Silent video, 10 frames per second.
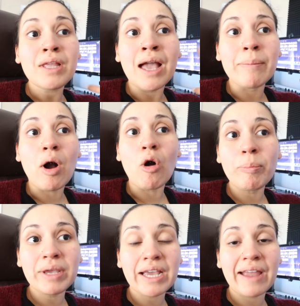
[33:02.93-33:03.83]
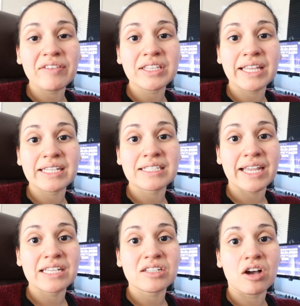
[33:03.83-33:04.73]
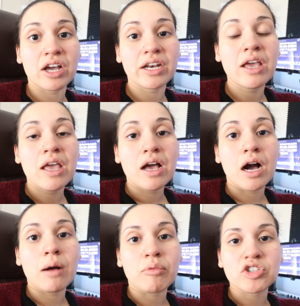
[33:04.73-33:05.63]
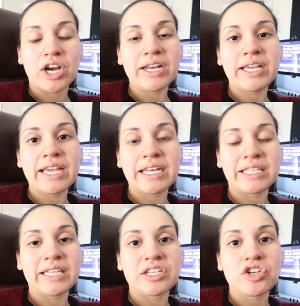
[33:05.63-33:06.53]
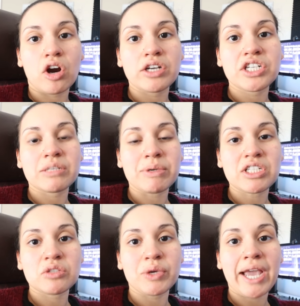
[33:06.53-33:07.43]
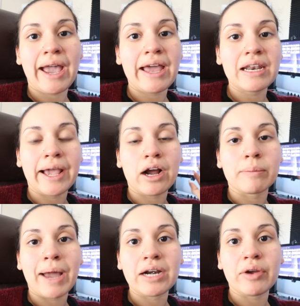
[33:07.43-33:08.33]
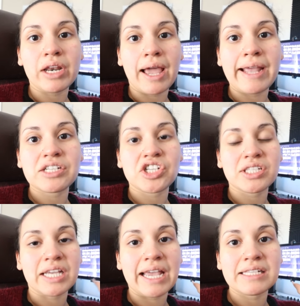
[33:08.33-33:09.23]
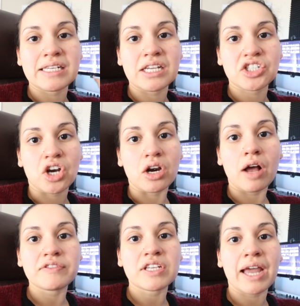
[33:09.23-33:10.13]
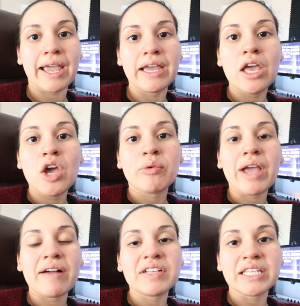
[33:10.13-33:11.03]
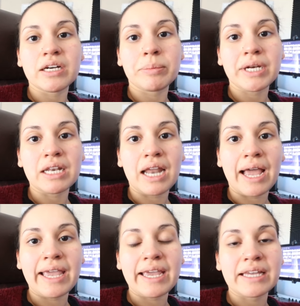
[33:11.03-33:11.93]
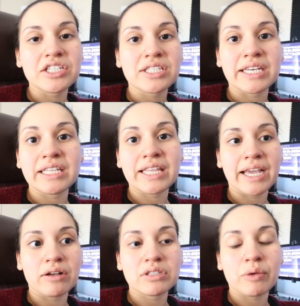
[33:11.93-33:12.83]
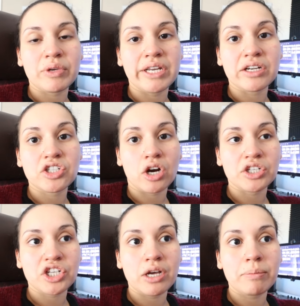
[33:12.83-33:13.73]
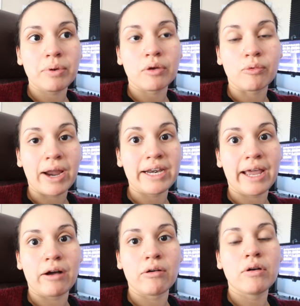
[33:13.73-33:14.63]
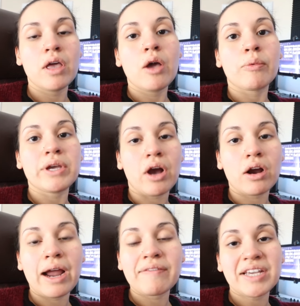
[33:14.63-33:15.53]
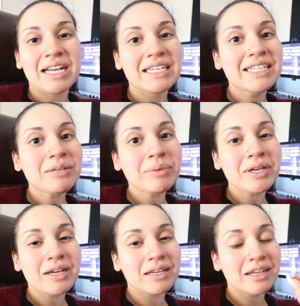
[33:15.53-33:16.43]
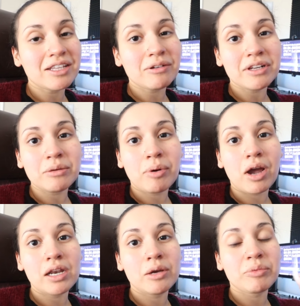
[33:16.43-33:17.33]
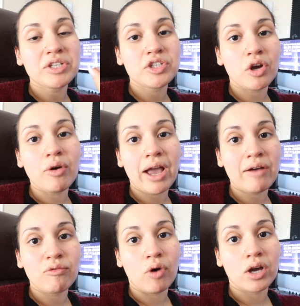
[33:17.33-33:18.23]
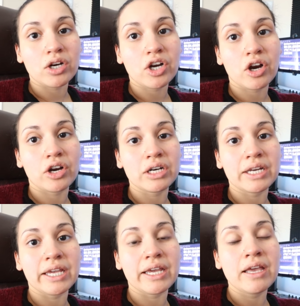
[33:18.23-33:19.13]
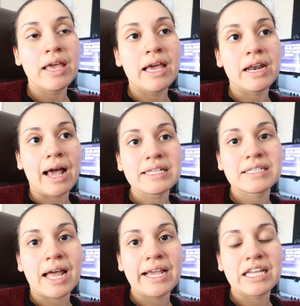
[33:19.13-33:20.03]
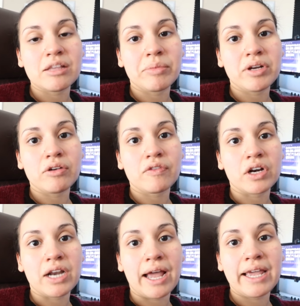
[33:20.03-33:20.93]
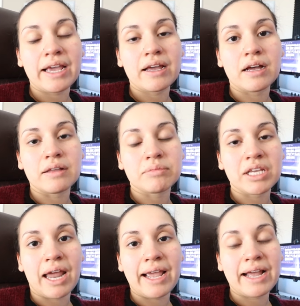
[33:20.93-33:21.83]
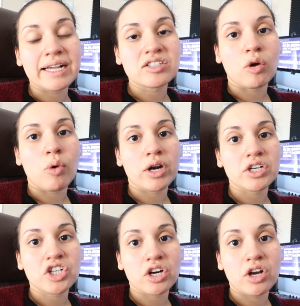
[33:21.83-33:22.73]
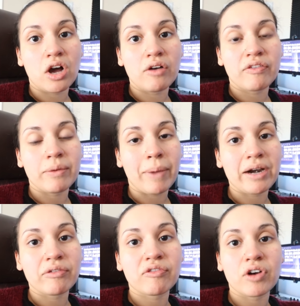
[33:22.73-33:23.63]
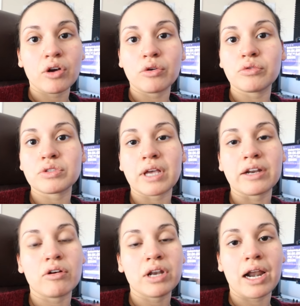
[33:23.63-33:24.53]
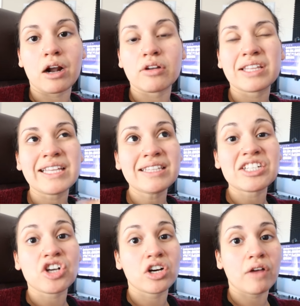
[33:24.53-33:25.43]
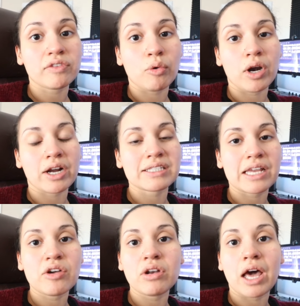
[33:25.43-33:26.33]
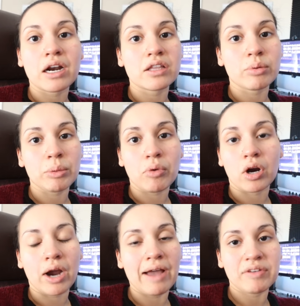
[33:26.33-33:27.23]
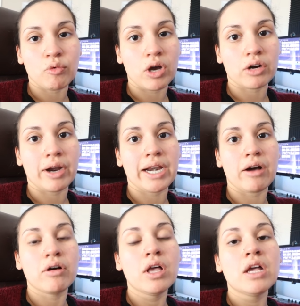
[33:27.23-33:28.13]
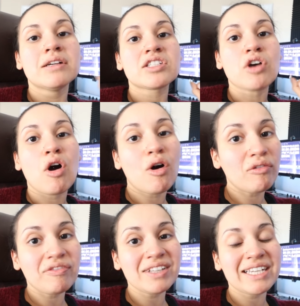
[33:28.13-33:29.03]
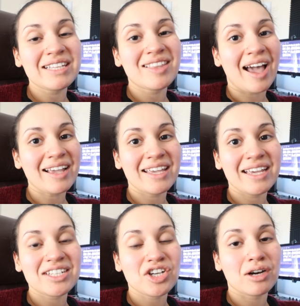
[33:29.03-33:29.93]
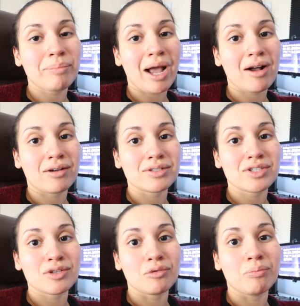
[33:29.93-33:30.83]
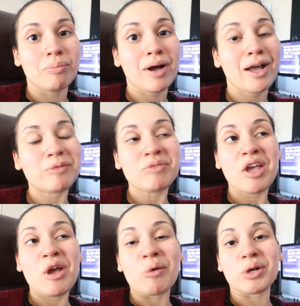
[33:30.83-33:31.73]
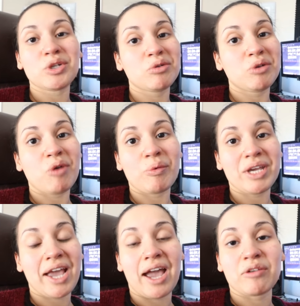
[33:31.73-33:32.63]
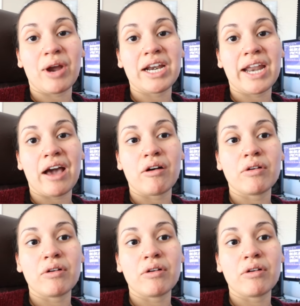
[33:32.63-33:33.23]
I'm hoping everything stays on. We're trying to get anything charged as much as we can, like our battery lights, just in case it does turn off tonight. We have a little bit of light and just anything else that we need to charge up right now. We are having another little problem. We don't have water currently. Last night in the middle of our night, I guess our water turned off. It might have froze. I think they turned off the water because I know a lot of other people aren't having water right now. So hopefully that can get turned back on soon, but we're doing what we can right now.